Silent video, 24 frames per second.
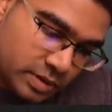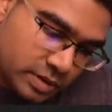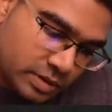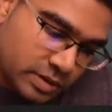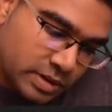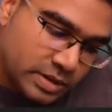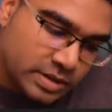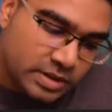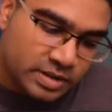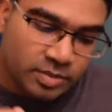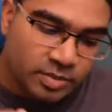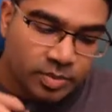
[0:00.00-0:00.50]

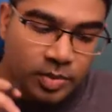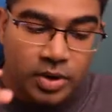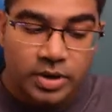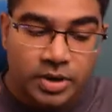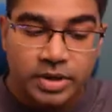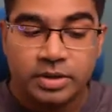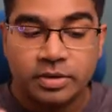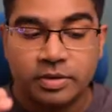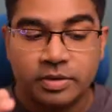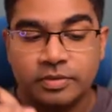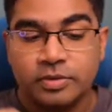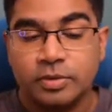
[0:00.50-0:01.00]
This is the
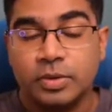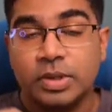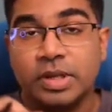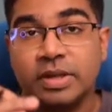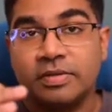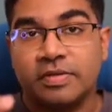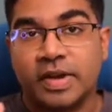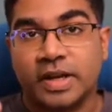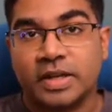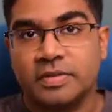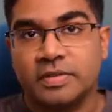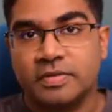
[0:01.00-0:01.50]
point of doing
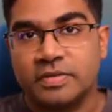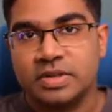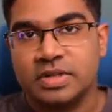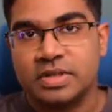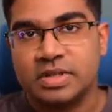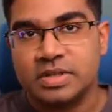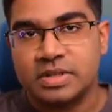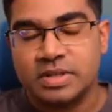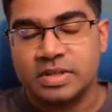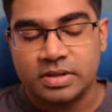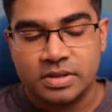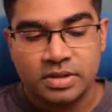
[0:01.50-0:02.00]
effective
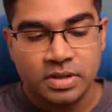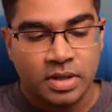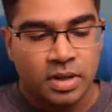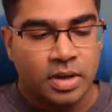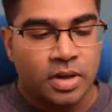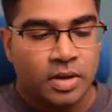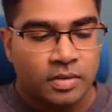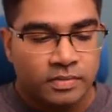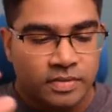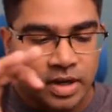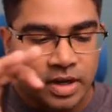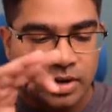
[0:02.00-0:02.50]
resistance.
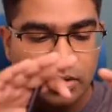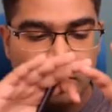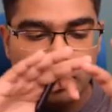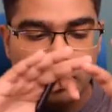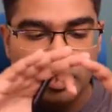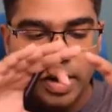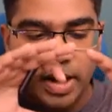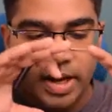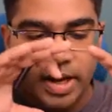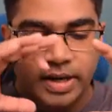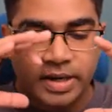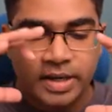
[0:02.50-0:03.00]
We are
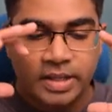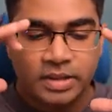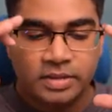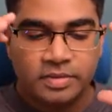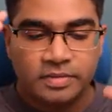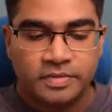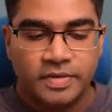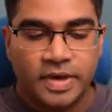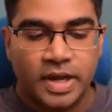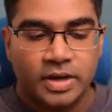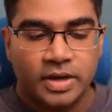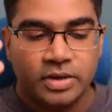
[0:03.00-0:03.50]
combining the
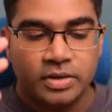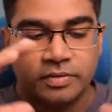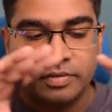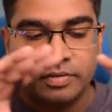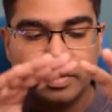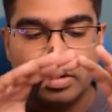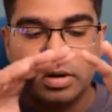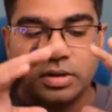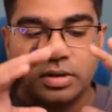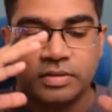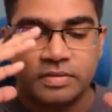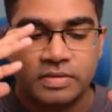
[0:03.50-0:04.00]
value of
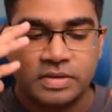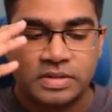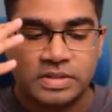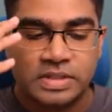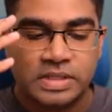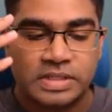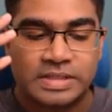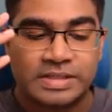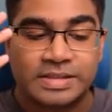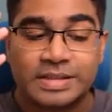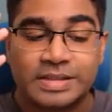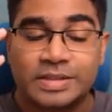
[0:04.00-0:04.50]
all the
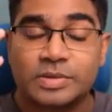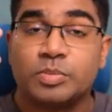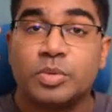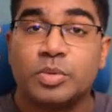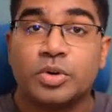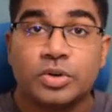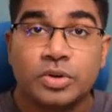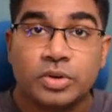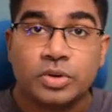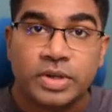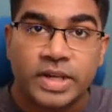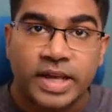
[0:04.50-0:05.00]
resistors
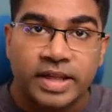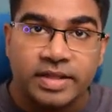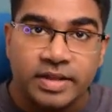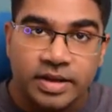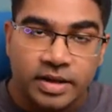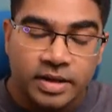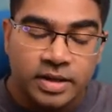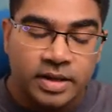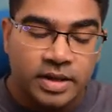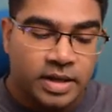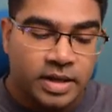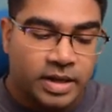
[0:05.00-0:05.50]
put
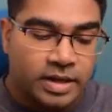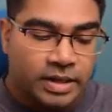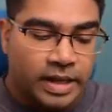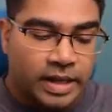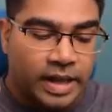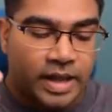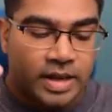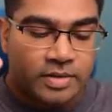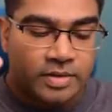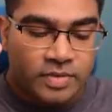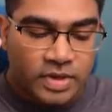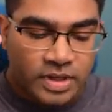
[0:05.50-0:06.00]
together
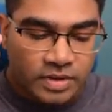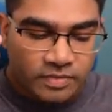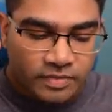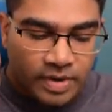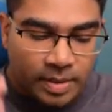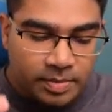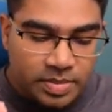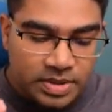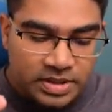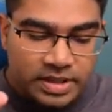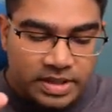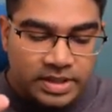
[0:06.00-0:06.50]
and we can
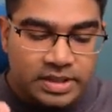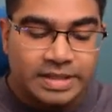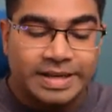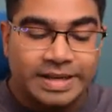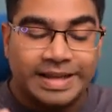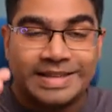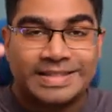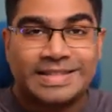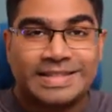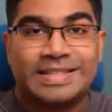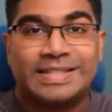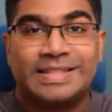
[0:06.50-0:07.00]
represent it
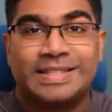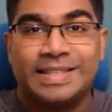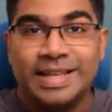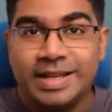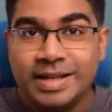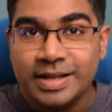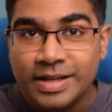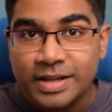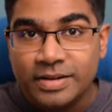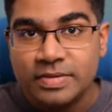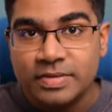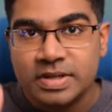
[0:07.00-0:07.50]
as a
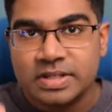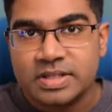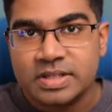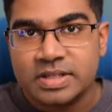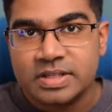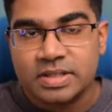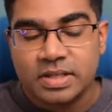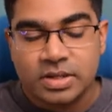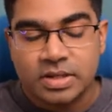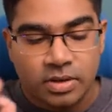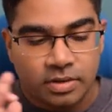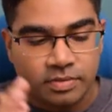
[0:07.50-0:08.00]
single
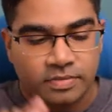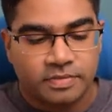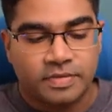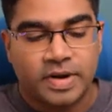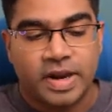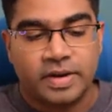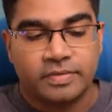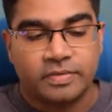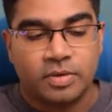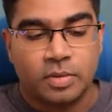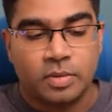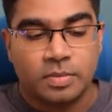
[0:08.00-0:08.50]
resistor of
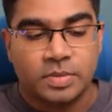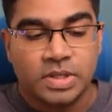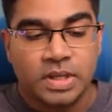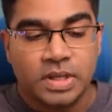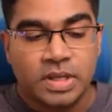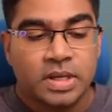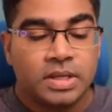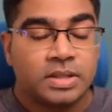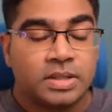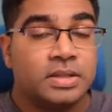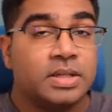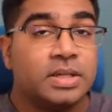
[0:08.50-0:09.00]
5 ohms.
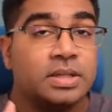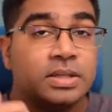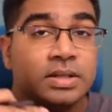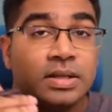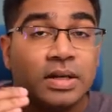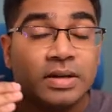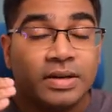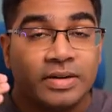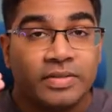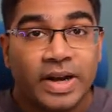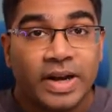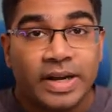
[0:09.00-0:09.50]
This
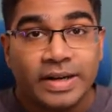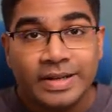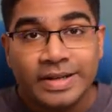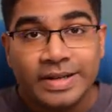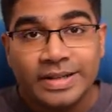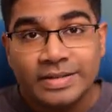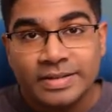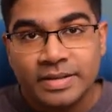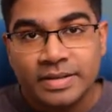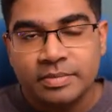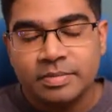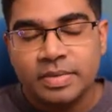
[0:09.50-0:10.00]

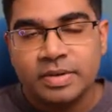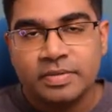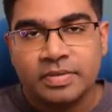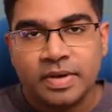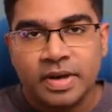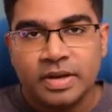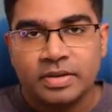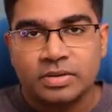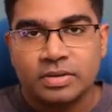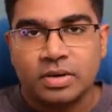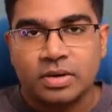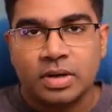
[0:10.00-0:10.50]
greatly
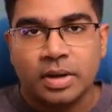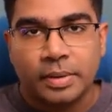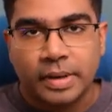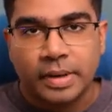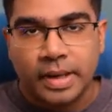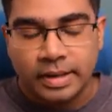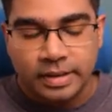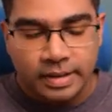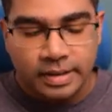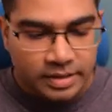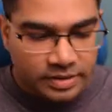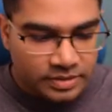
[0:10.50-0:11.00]
simplifies all our
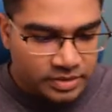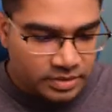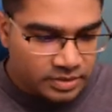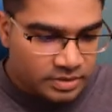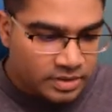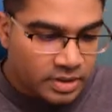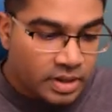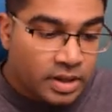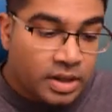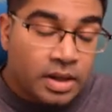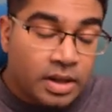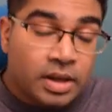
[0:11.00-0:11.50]
calculations.
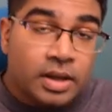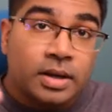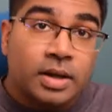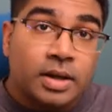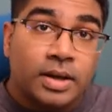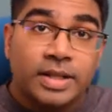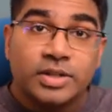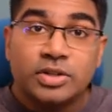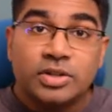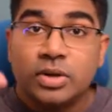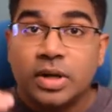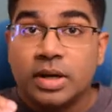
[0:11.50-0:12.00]
Now
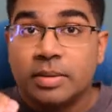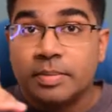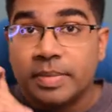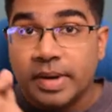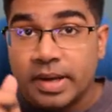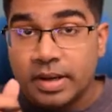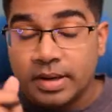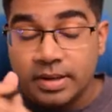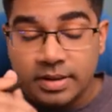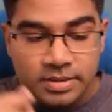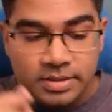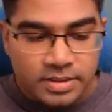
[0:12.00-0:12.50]
let's look at a
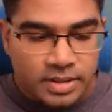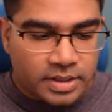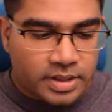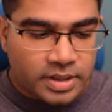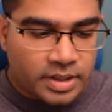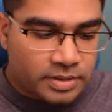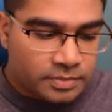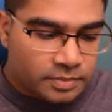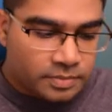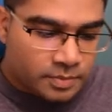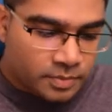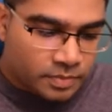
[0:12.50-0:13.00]
parallel
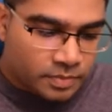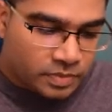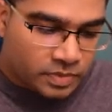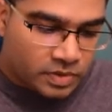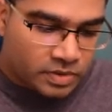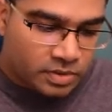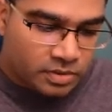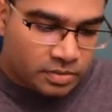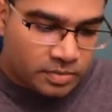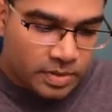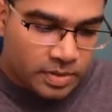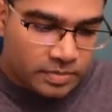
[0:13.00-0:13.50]
circuit.
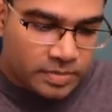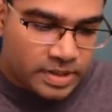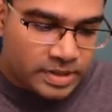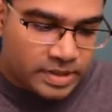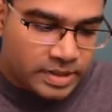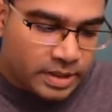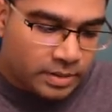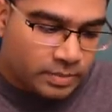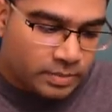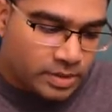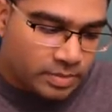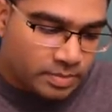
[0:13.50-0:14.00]
So when we are
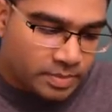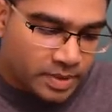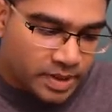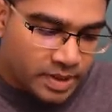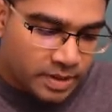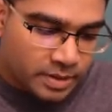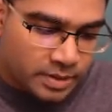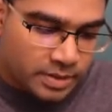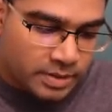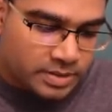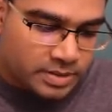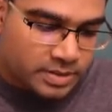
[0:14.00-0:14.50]
dealing with a
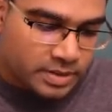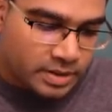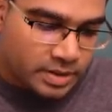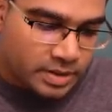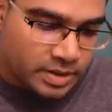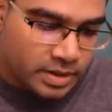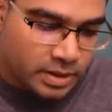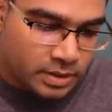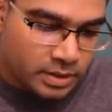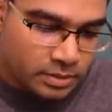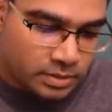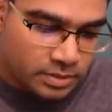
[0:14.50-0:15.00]
parallel
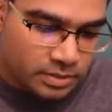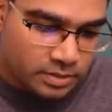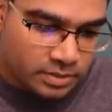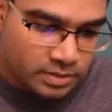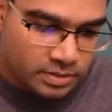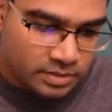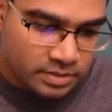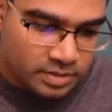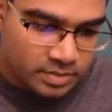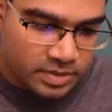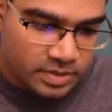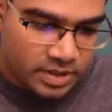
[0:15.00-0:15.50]
circuit,
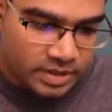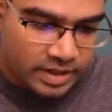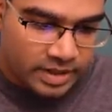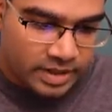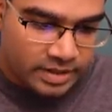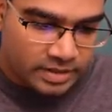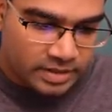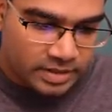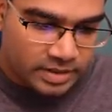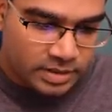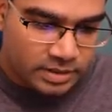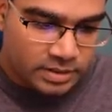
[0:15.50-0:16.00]
something
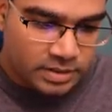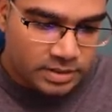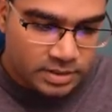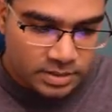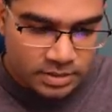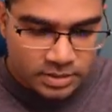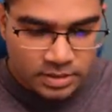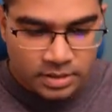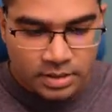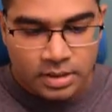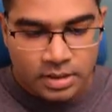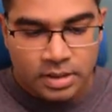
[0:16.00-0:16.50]
like
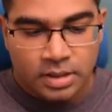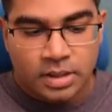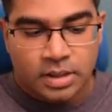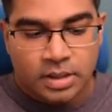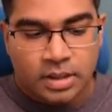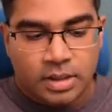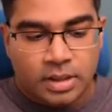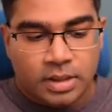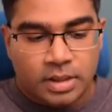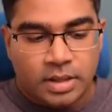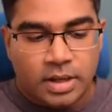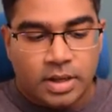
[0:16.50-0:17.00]
this.
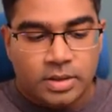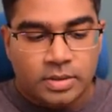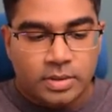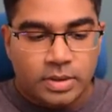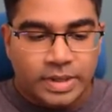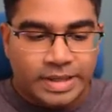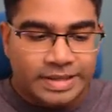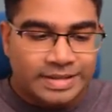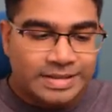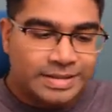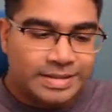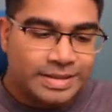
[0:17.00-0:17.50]
Now you
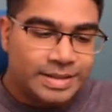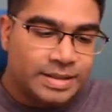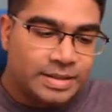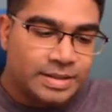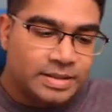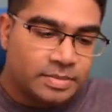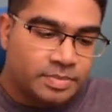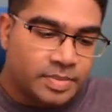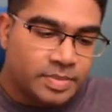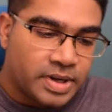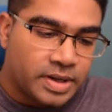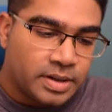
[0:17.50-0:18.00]
can see
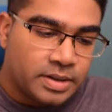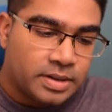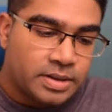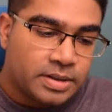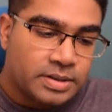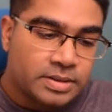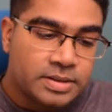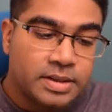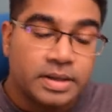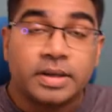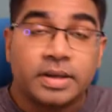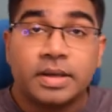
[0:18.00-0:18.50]
it's a
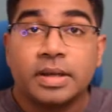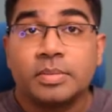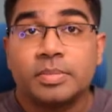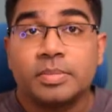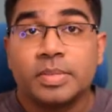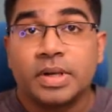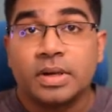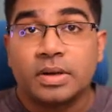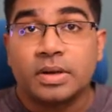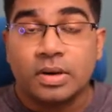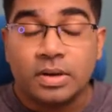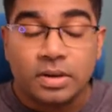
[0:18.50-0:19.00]
parallel circuit
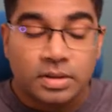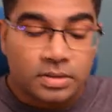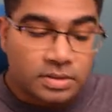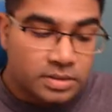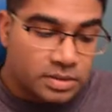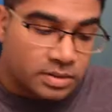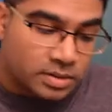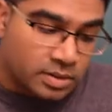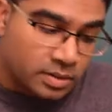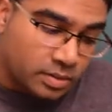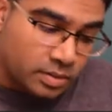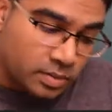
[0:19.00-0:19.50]

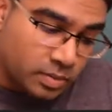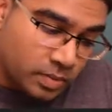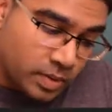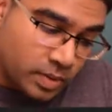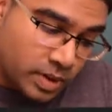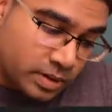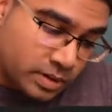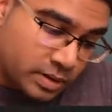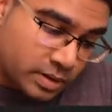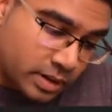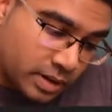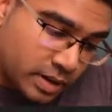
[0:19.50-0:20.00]
because
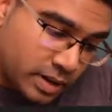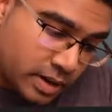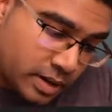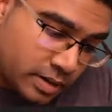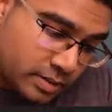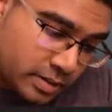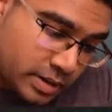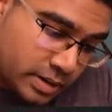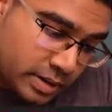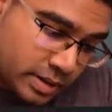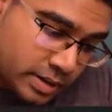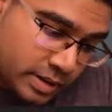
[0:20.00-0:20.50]
when the
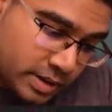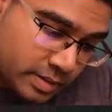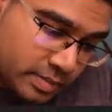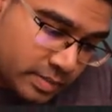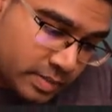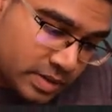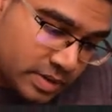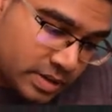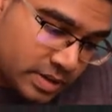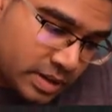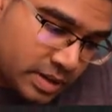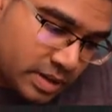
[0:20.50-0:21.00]
current
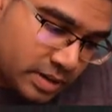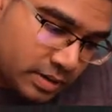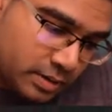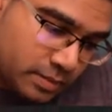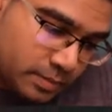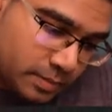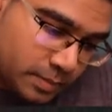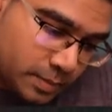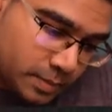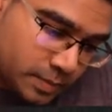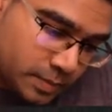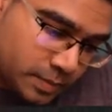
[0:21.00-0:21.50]
comes in,
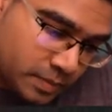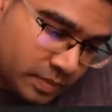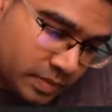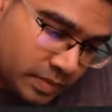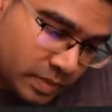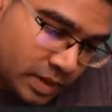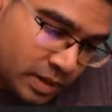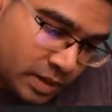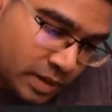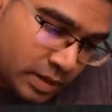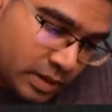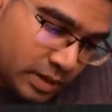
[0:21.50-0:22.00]

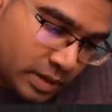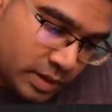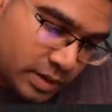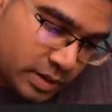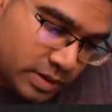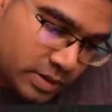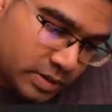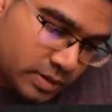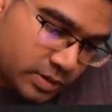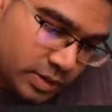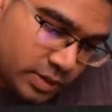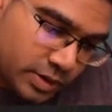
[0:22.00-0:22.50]
it
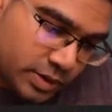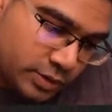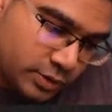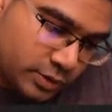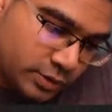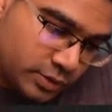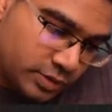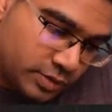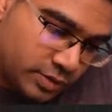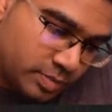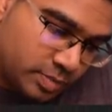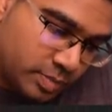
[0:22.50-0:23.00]
is going
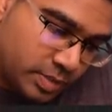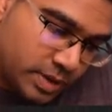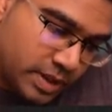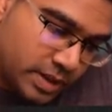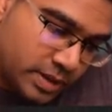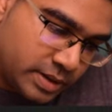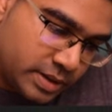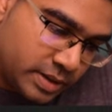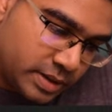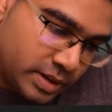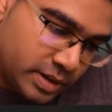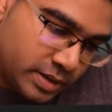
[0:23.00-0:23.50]
to
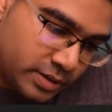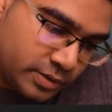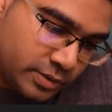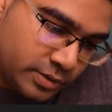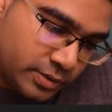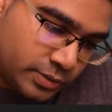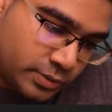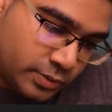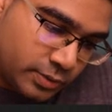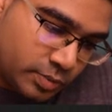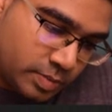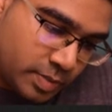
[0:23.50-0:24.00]
split into
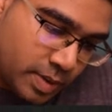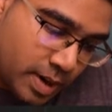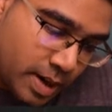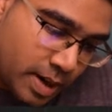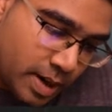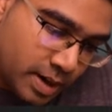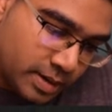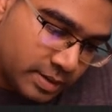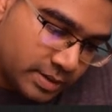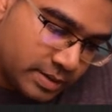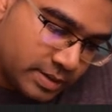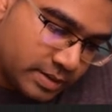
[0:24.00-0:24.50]
two
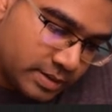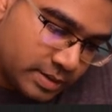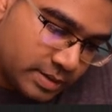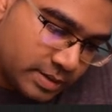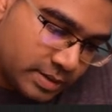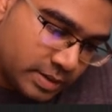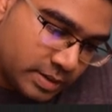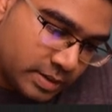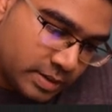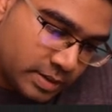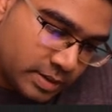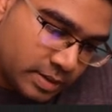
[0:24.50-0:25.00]
parts
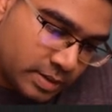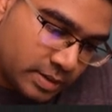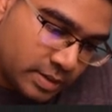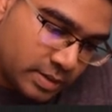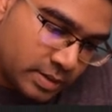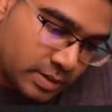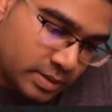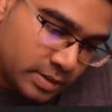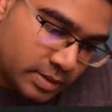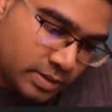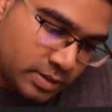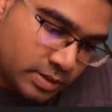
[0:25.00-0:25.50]

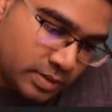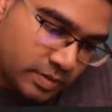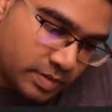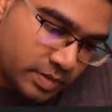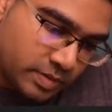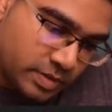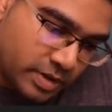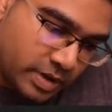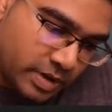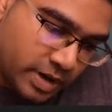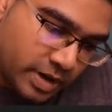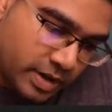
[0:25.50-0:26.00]
so we
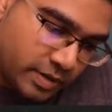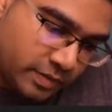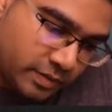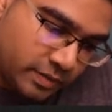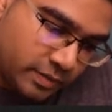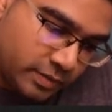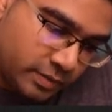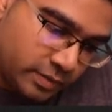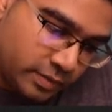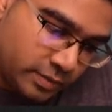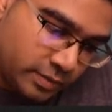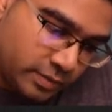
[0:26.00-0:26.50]
will have
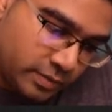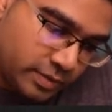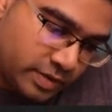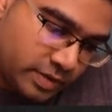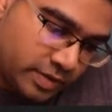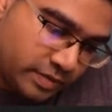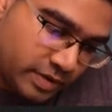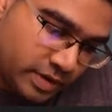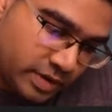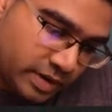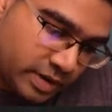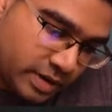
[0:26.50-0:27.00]
two
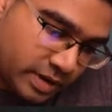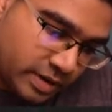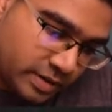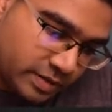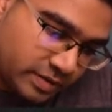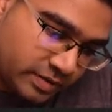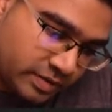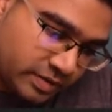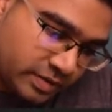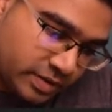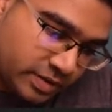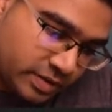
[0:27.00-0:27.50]
different
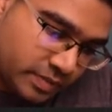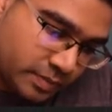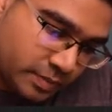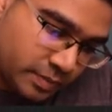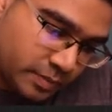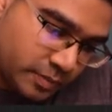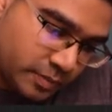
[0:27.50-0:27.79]
currents here